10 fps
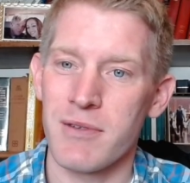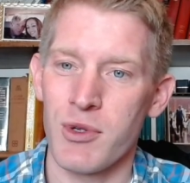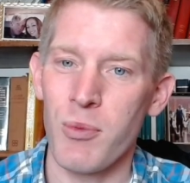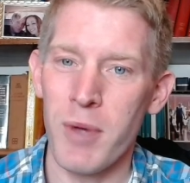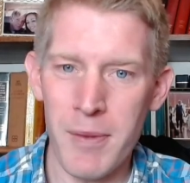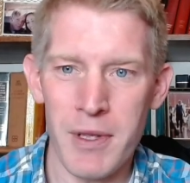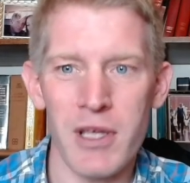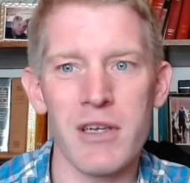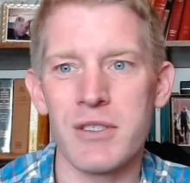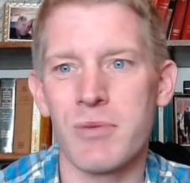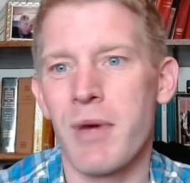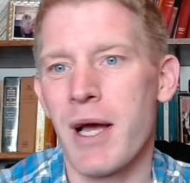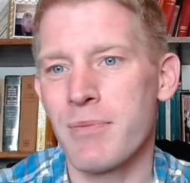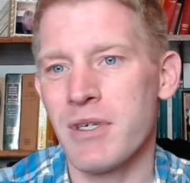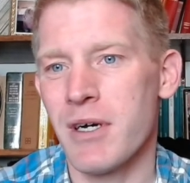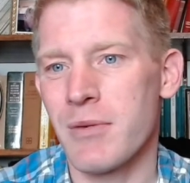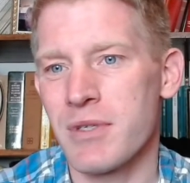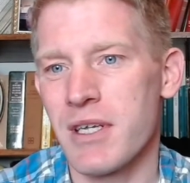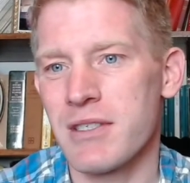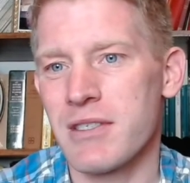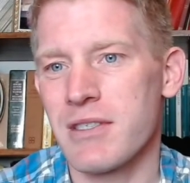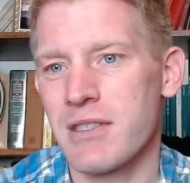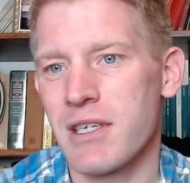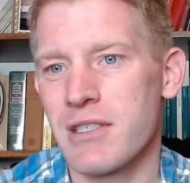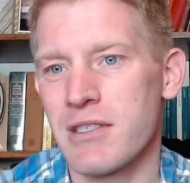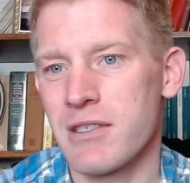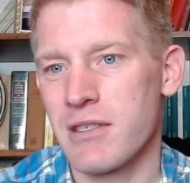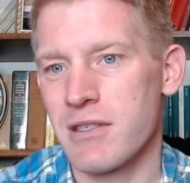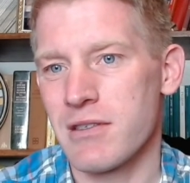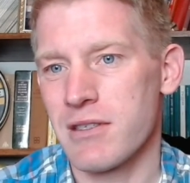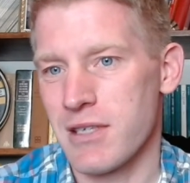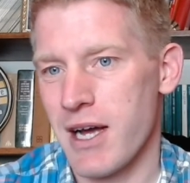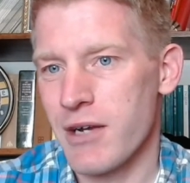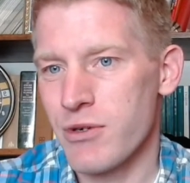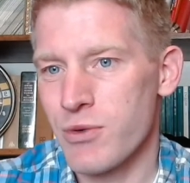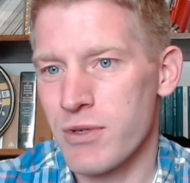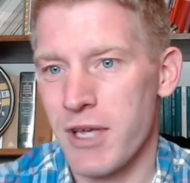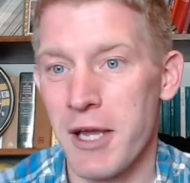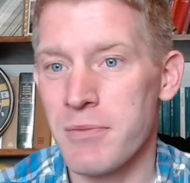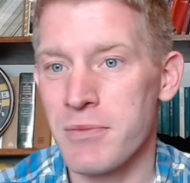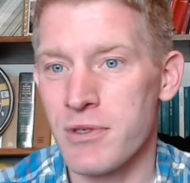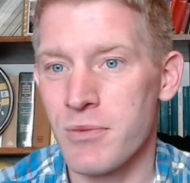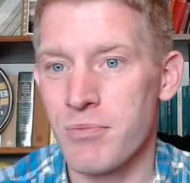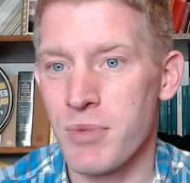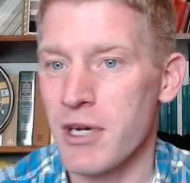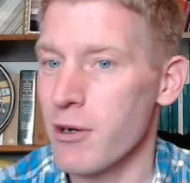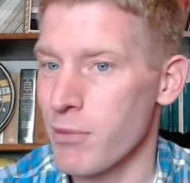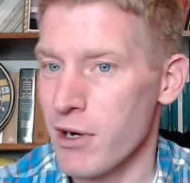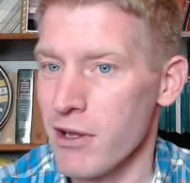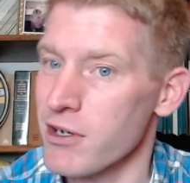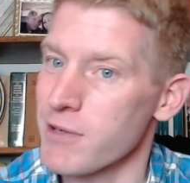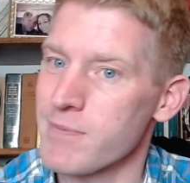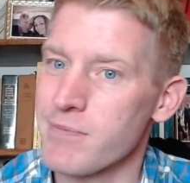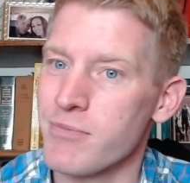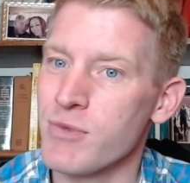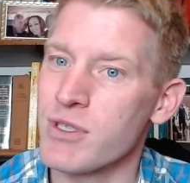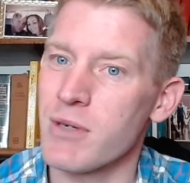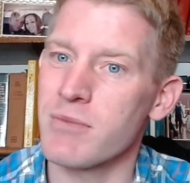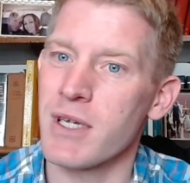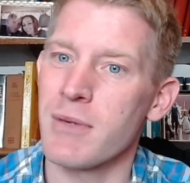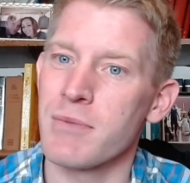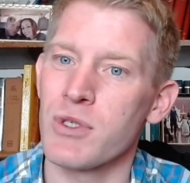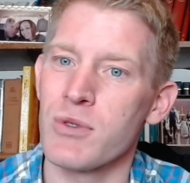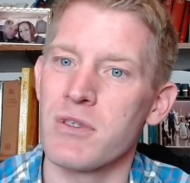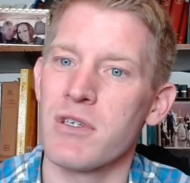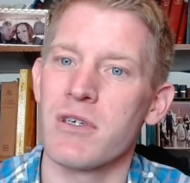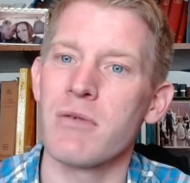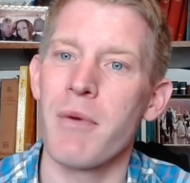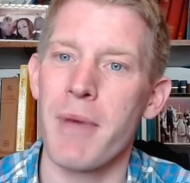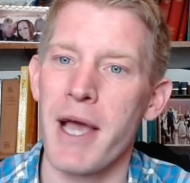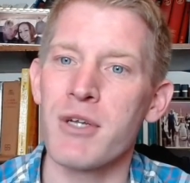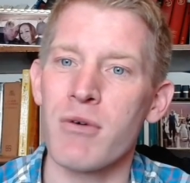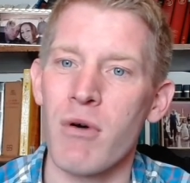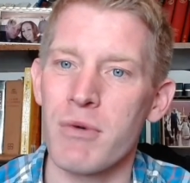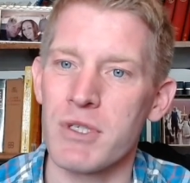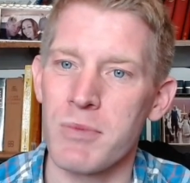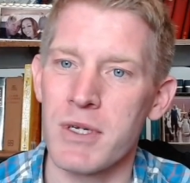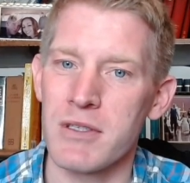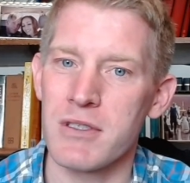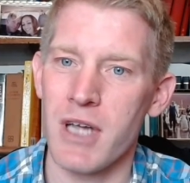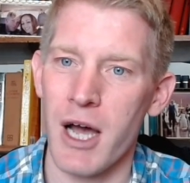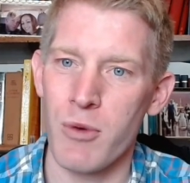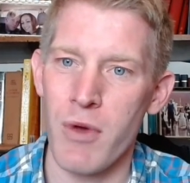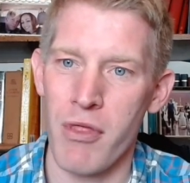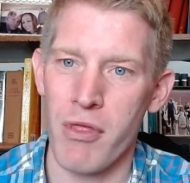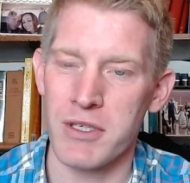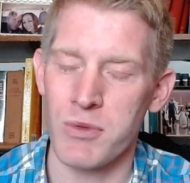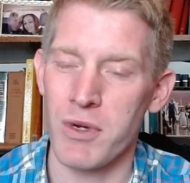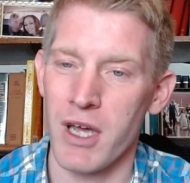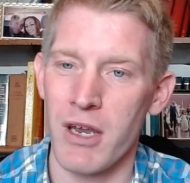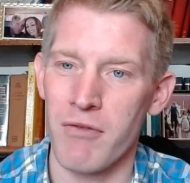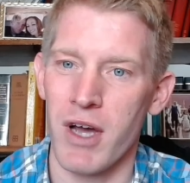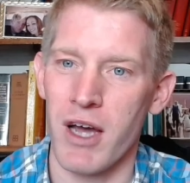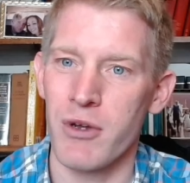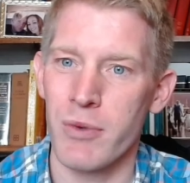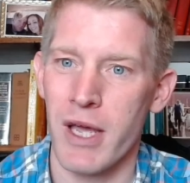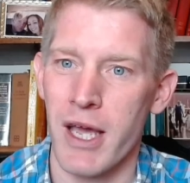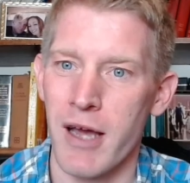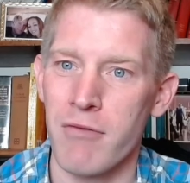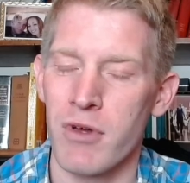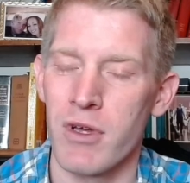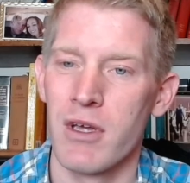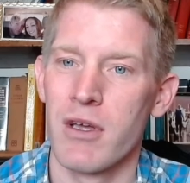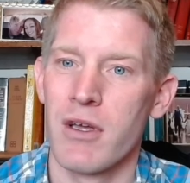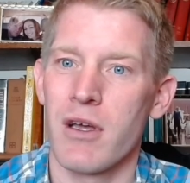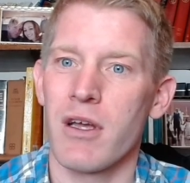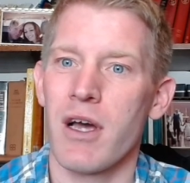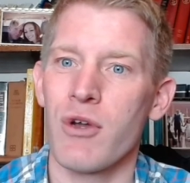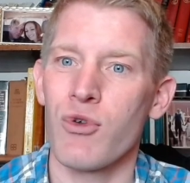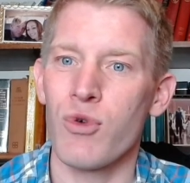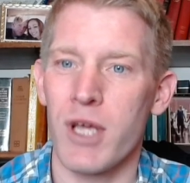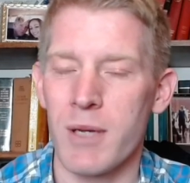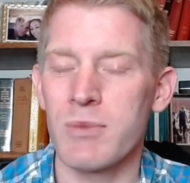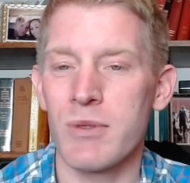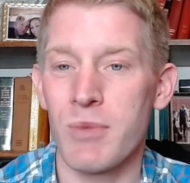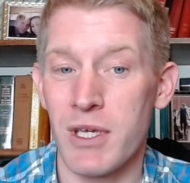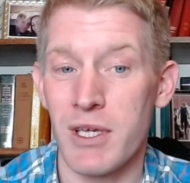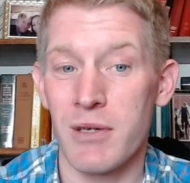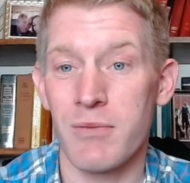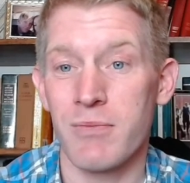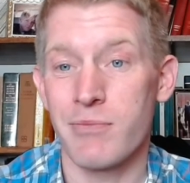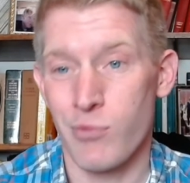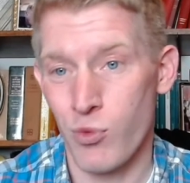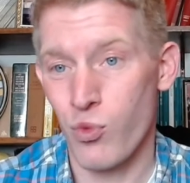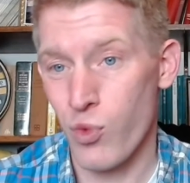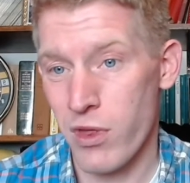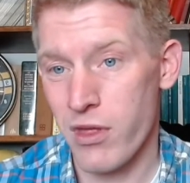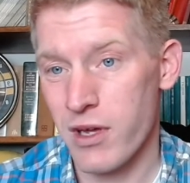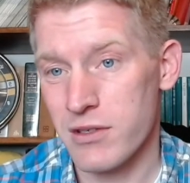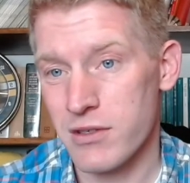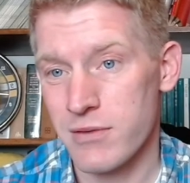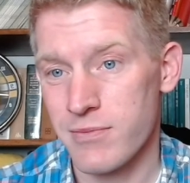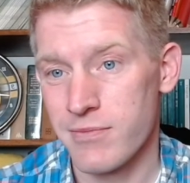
Little baby in his mom's arms. That's God who came to be our brother. We sometimes use the term Emmanuel, which means God with us. What kind of God do we have? A God who came to be with us.